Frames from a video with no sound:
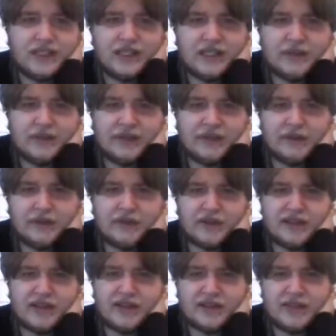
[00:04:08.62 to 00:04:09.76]
When they went through the
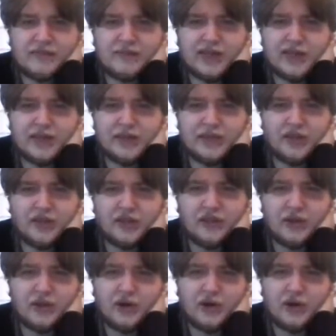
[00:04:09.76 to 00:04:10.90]
gate, they appeared in a beautiful
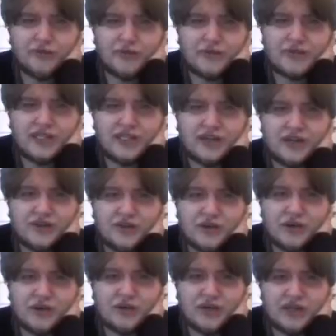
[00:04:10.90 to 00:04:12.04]
throne room. Sitting on
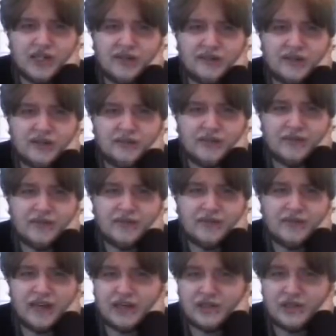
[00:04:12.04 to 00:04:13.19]
thrones were 11
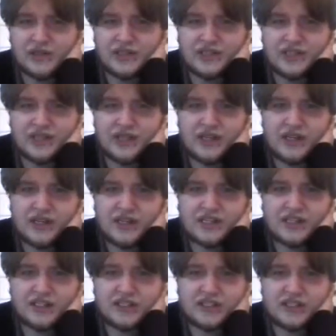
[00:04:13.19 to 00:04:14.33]
angels.
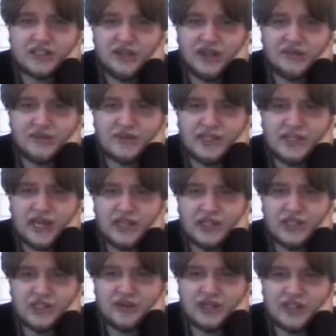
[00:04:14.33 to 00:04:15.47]
Sitting on the far left was an
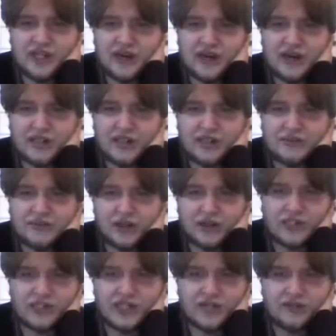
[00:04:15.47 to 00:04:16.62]
angel with an hourglass mark.
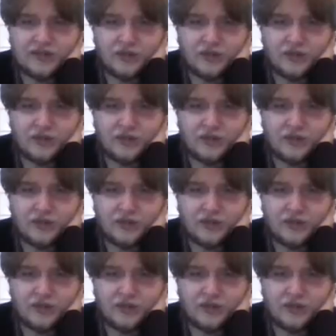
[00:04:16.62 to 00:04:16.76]
She had